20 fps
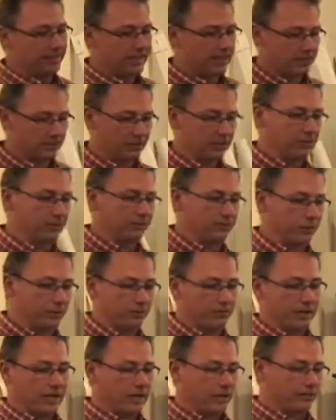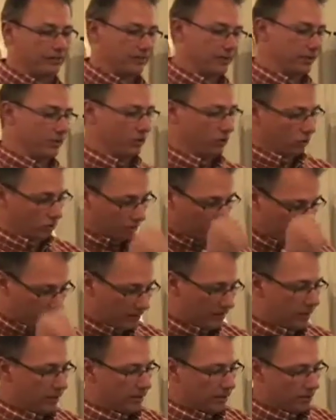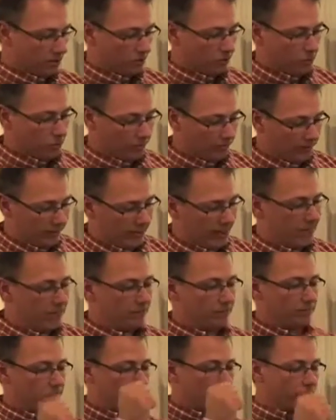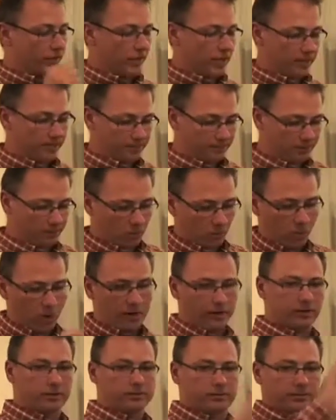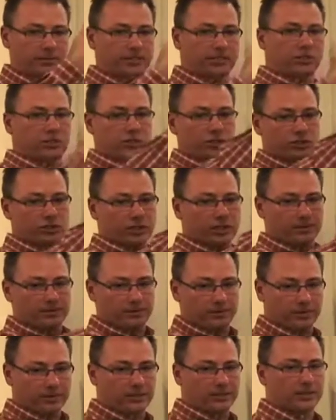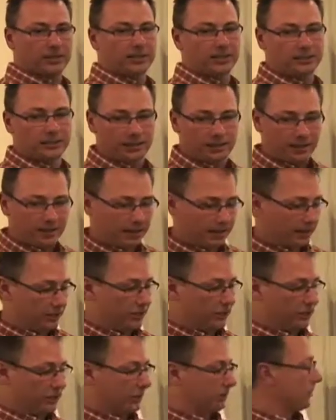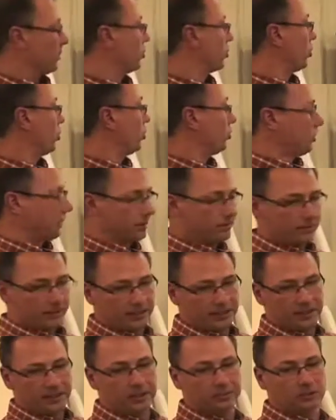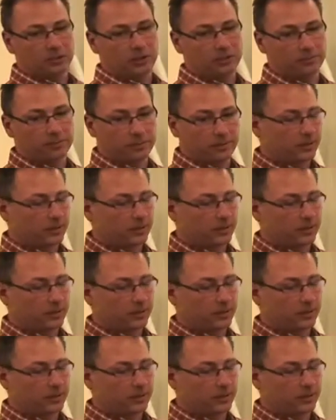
it has a little foot valve, and as you move it down and move it up, the water inches up the tube and comes out